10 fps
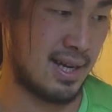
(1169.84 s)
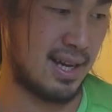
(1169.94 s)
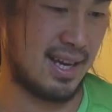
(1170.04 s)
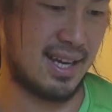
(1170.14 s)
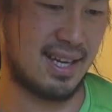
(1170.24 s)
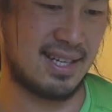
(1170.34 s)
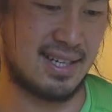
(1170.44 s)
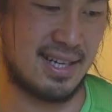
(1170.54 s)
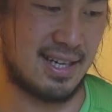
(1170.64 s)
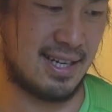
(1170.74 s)

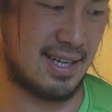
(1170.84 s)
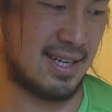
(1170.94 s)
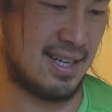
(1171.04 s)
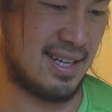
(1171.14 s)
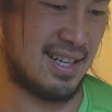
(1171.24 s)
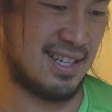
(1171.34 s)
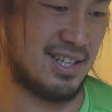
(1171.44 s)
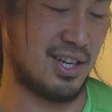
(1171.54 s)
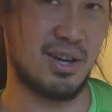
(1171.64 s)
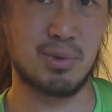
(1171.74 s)
And
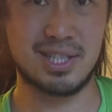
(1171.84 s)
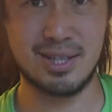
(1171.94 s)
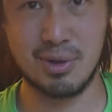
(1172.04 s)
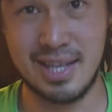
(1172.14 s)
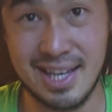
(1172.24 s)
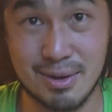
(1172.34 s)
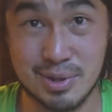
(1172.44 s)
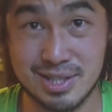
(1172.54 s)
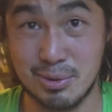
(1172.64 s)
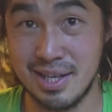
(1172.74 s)
you know, we're still here
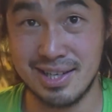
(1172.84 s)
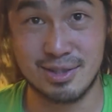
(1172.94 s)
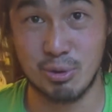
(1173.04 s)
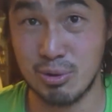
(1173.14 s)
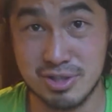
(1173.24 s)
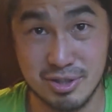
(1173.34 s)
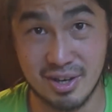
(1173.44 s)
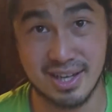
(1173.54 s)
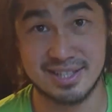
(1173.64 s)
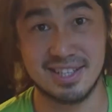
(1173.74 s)
to talk to you
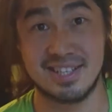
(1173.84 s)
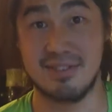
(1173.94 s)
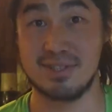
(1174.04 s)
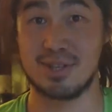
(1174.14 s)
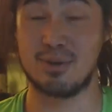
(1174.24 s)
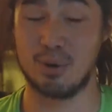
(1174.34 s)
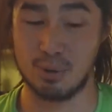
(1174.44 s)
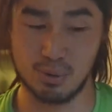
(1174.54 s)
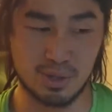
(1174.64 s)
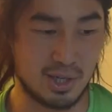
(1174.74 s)
guys. So give us a
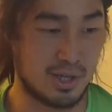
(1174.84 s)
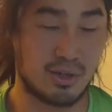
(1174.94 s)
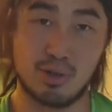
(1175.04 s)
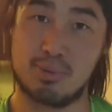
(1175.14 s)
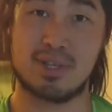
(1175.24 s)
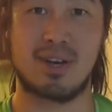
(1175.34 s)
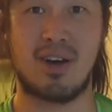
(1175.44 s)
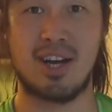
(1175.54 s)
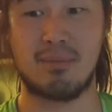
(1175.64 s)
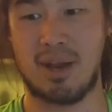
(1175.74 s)
call, drop us a
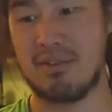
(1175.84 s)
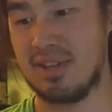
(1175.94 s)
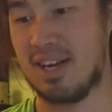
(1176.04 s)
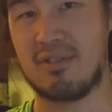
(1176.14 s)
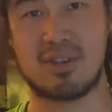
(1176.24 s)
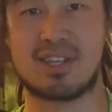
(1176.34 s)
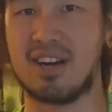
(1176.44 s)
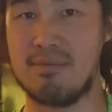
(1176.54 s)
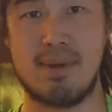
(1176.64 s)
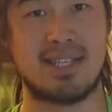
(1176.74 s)
line. I'm loving that everyone's
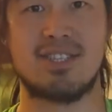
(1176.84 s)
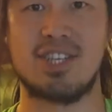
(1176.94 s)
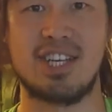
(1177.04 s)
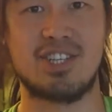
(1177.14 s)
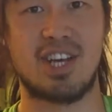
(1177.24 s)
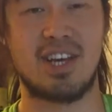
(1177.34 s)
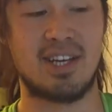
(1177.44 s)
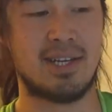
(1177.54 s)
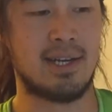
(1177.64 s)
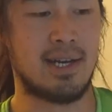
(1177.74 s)
kind of messaging each
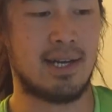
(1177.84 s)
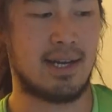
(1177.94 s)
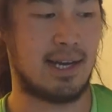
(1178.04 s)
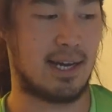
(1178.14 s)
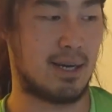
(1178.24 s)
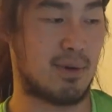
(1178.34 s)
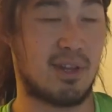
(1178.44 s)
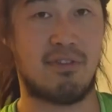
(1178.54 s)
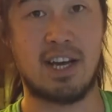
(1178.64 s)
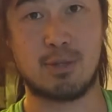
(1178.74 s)
other on
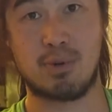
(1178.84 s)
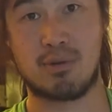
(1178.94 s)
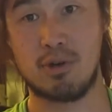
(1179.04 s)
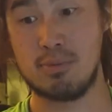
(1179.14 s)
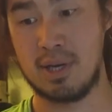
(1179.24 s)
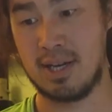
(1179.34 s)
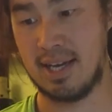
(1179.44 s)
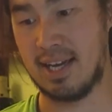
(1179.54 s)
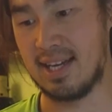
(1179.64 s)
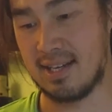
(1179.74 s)
the Facebook group,
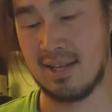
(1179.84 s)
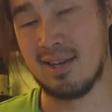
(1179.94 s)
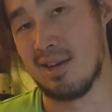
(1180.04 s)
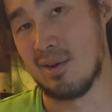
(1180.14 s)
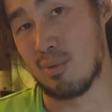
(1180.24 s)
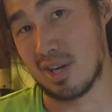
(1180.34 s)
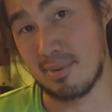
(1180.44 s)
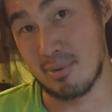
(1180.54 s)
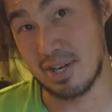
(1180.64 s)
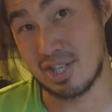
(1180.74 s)
and we're going
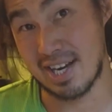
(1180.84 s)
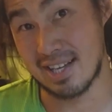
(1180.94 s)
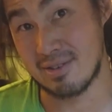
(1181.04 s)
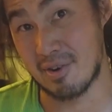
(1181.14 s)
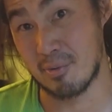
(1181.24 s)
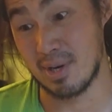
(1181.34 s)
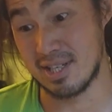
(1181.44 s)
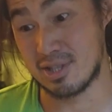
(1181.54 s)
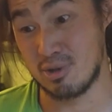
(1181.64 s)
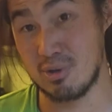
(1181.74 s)
to be reaching out to everyone really
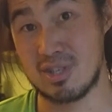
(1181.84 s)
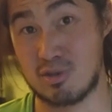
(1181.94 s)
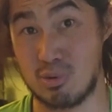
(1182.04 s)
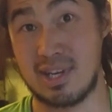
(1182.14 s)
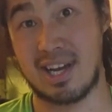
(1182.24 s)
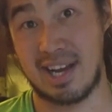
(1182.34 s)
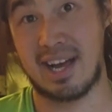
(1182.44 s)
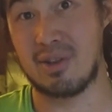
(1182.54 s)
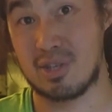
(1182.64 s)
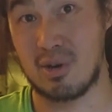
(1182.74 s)
soon and sorting out
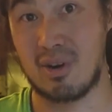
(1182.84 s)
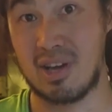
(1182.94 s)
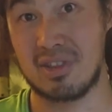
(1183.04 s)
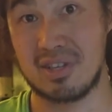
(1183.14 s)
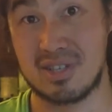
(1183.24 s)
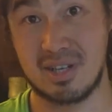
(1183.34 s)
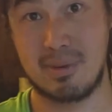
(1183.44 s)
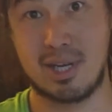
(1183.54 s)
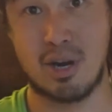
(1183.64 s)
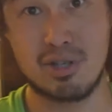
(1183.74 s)
how this online thing is going to
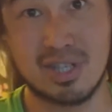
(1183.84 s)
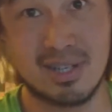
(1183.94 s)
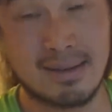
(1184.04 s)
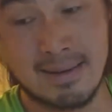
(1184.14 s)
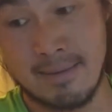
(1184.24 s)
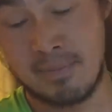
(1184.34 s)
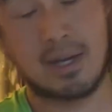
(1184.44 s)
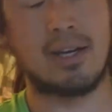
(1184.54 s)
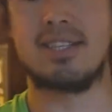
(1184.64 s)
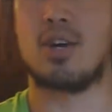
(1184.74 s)
be coaching,
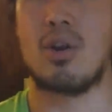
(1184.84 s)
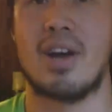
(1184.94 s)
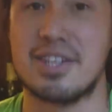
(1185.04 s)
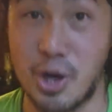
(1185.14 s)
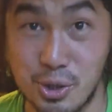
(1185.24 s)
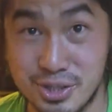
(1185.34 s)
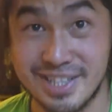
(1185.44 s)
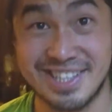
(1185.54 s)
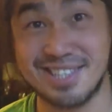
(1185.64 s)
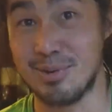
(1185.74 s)
how this online
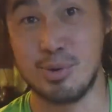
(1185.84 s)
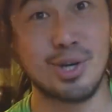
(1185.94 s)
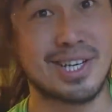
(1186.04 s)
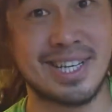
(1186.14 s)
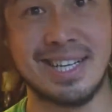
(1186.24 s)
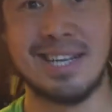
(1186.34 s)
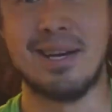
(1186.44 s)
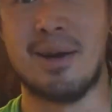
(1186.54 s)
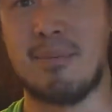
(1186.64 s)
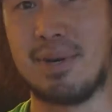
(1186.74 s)
coaching is going to work.
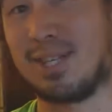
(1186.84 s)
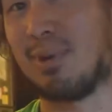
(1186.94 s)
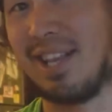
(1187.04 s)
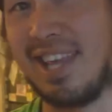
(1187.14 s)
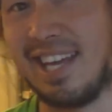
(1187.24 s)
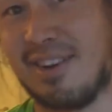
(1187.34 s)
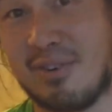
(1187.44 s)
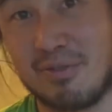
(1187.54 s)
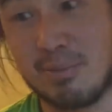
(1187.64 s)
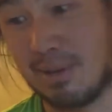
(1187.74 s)
But I just want to thank
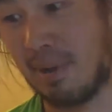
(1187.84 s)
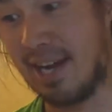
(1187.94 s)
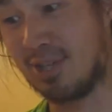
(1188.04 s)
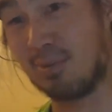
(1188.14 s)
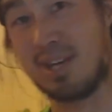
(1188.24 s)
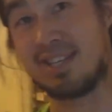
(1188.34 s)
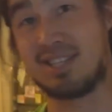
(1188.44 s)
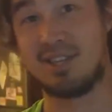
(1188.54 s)
everyone for being patient with us.